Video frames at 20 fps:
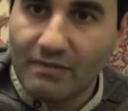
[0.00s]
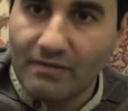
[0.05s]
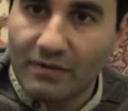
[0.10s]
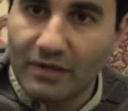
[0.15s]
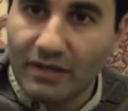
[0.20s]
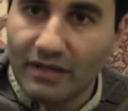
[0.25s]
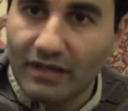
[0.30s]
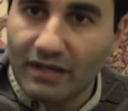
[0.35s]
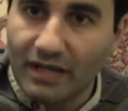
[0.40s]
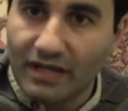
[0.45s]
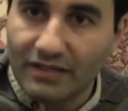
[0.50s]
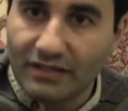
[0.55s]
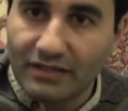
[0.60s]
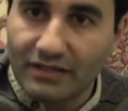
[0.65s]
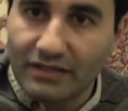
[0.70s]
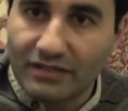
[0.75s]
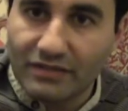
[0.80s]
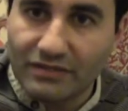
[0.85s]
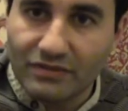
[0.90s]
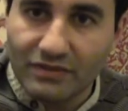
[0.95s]
while you
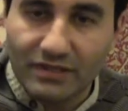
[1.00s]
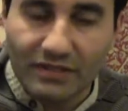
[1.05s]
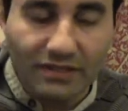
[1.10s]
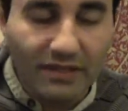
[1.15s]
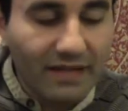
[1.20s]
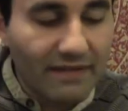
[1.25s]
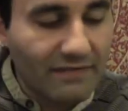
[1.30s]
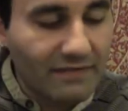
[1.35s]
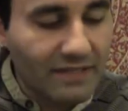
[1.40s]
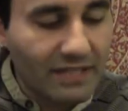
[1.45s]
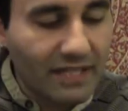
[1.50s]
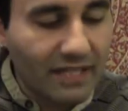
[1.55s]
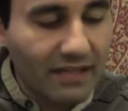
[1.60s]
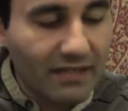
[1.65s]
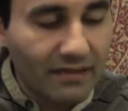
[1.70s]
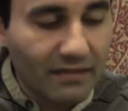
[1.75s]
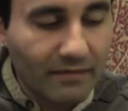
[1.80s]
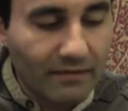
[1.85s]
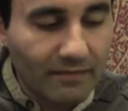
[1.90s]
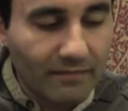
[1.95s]
can do your left hand.